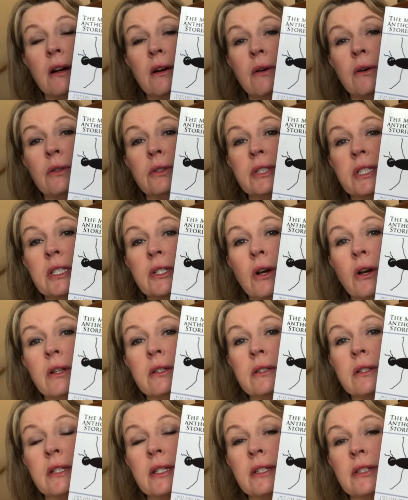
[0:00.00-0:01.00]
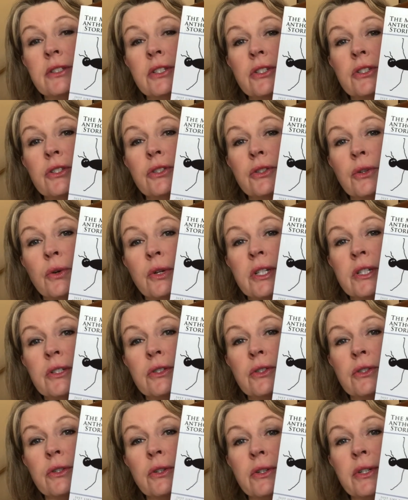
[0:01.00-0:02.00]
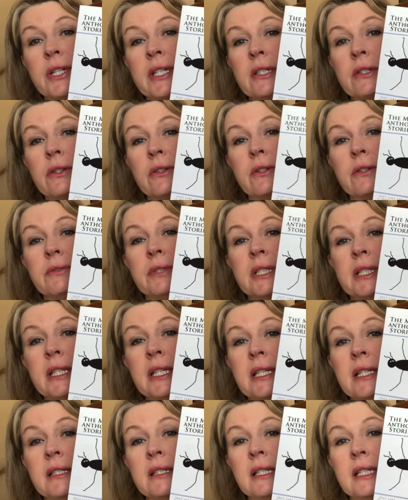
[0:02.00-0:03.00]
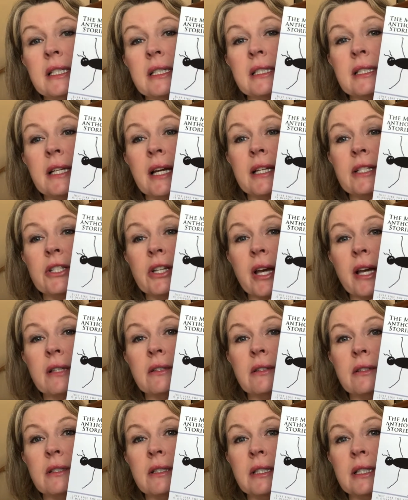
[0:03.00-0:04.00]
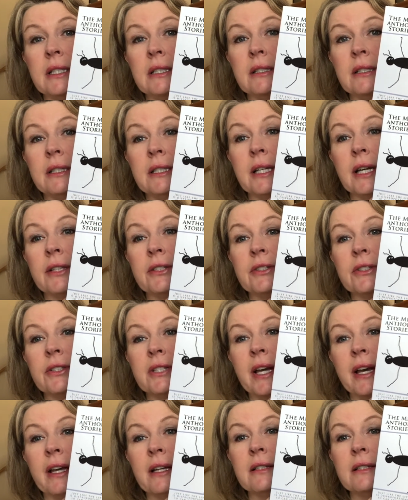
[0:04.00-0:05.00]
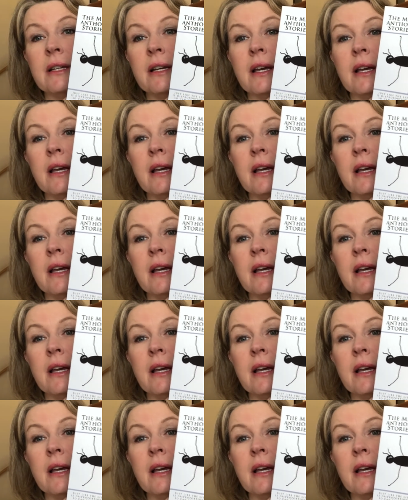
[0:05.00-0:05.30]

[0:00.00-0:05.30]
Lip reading: older adults, and they're just shorter stories, so they're really easy to digest and easy to understand.